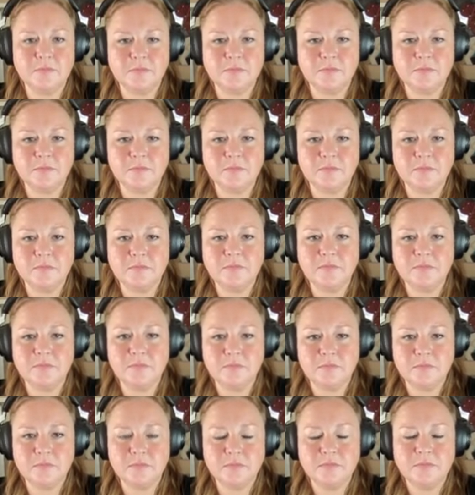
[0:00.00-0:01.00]

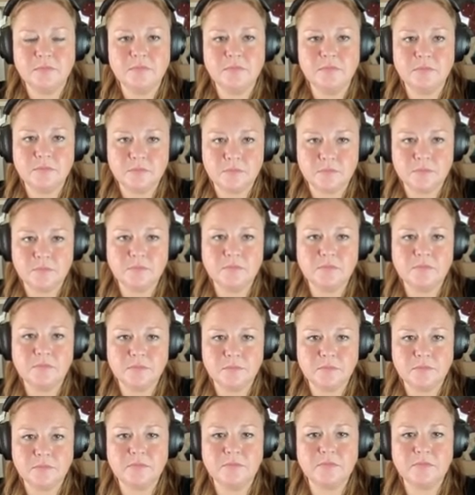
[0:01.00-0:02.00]

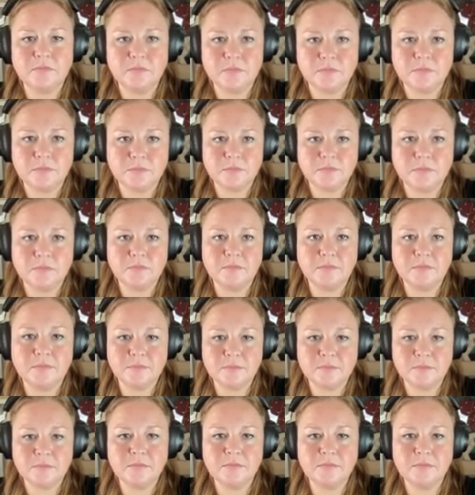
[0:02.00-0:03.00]

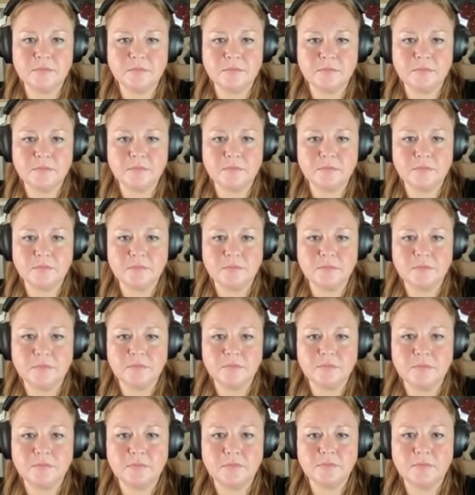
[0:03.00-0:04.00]

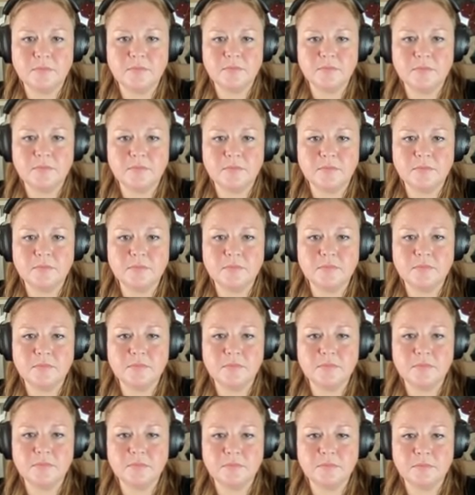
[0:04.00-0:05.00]

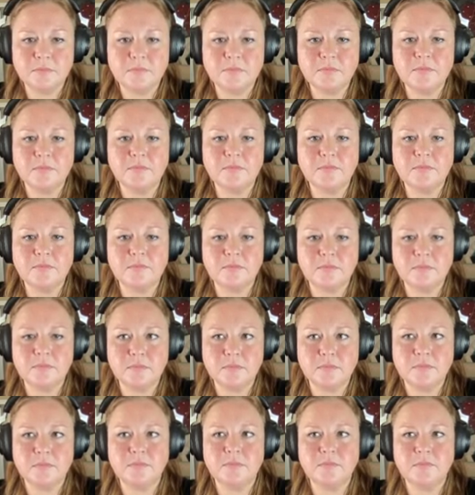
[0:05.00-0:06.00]

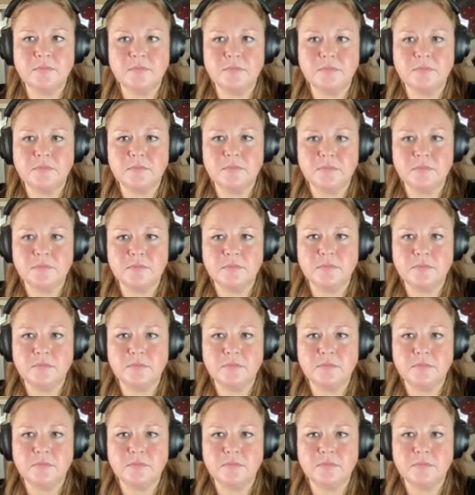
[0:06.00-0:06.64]
No words are spoken by the person on screen.